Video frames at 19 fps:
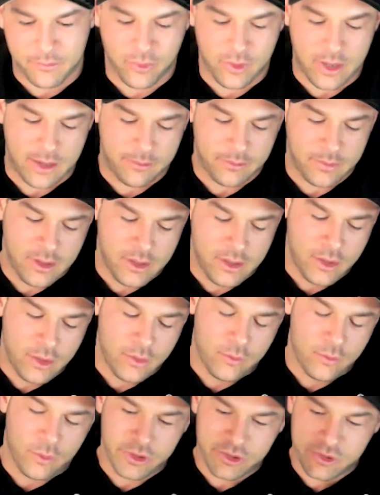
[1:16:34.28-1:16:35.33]
in prep.
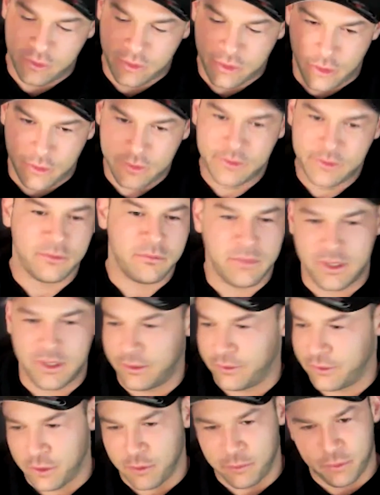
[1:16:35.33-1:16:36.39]
What is your go-to
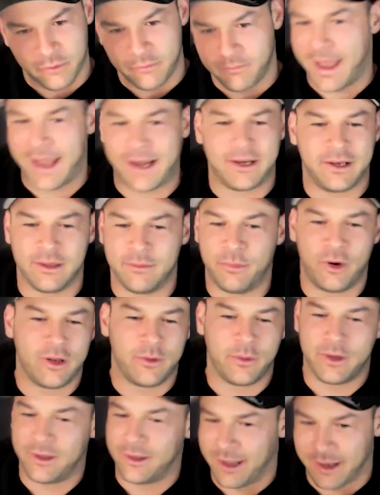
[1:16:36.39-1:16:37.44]
meal that you're putting back into the body
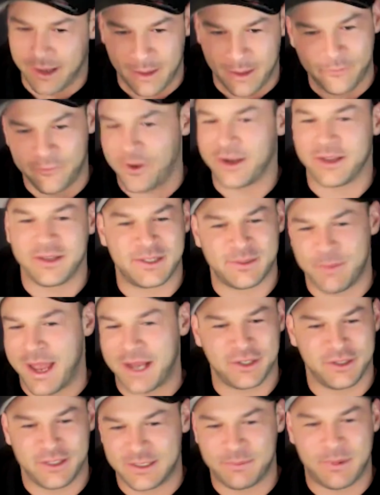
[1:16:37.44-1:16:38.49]
where you're like, I'm fucking
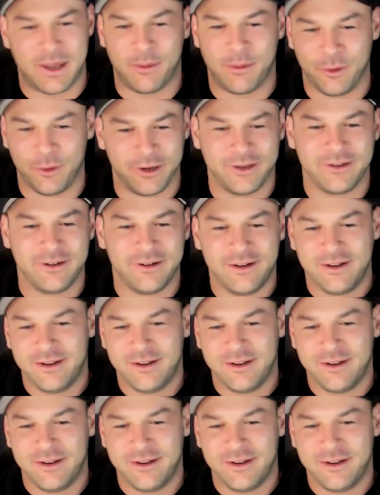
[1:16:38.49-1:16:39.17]
smashing this bad boy?